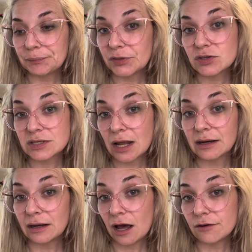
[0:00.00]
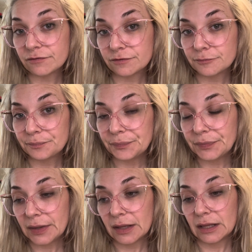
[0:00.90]
there's not enough.
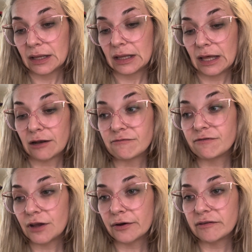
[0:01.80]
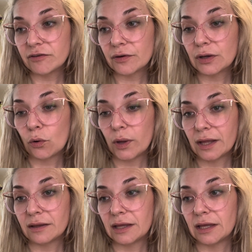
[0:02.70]
And very, very
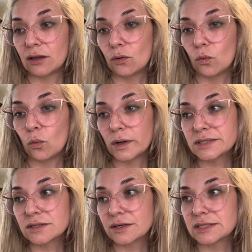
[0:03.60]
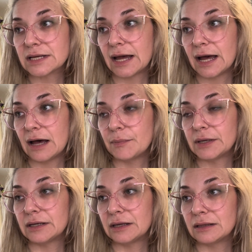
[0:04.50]
quickly, what starts to
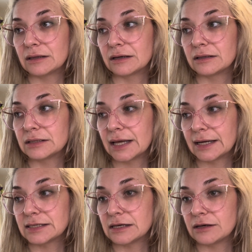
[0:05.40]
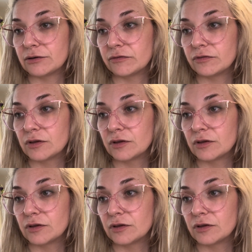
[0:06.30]
happen in the collective,